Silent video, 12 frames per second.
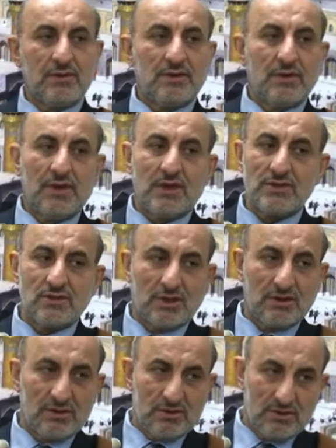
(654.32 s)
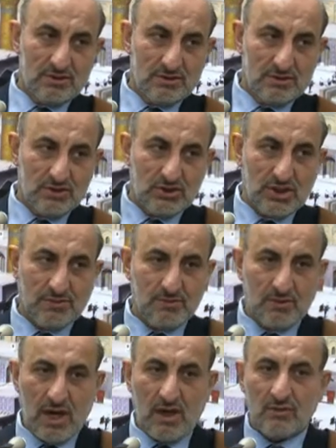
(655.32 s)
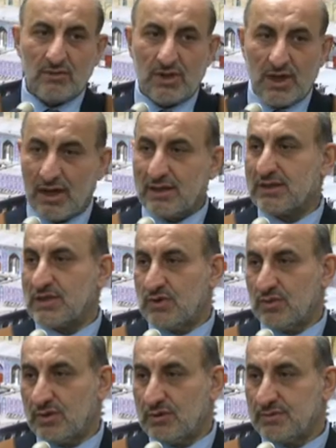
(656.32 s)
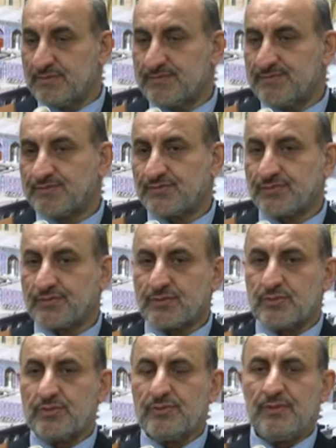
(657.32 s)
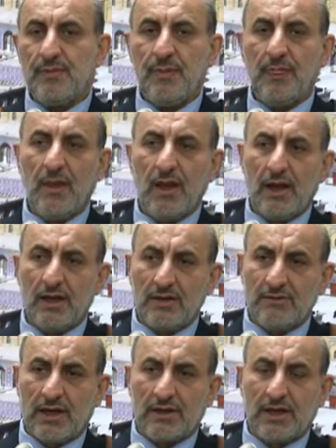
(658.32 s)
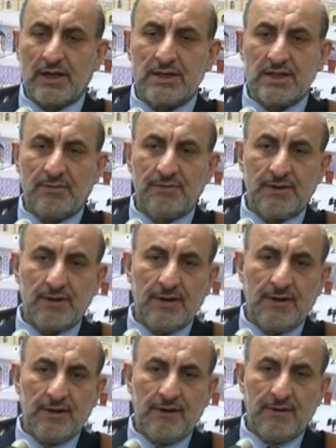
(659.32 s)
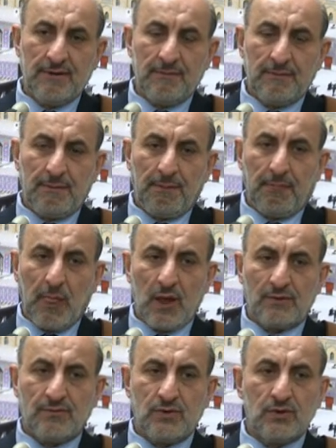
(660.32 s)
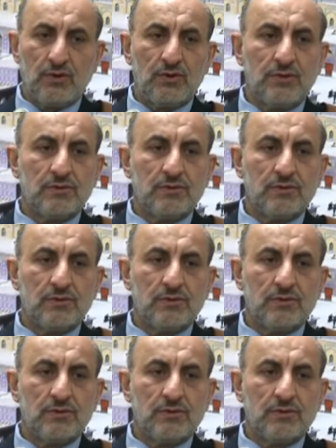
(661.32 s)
is not shape how the artist will do. I give another example. If you